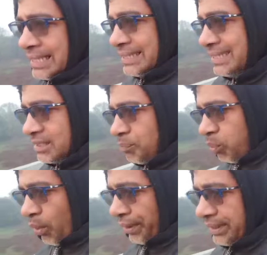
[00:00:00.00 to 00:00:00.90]
this is a
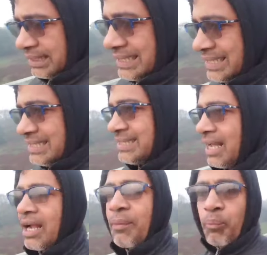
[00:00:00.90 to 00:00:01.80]
boy. These
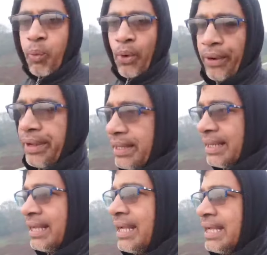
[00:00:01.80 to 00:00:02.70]
are boy.
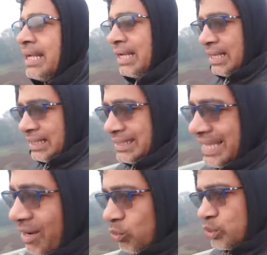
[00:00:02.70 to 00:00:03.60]

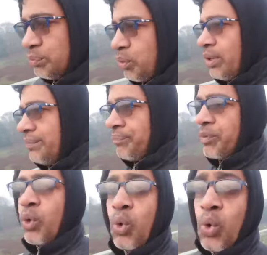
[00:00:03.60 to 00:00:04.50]
There was a boy
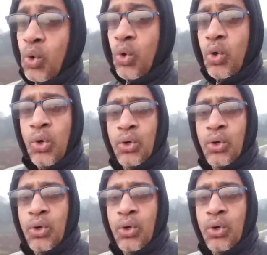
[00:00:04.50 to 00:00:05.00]
who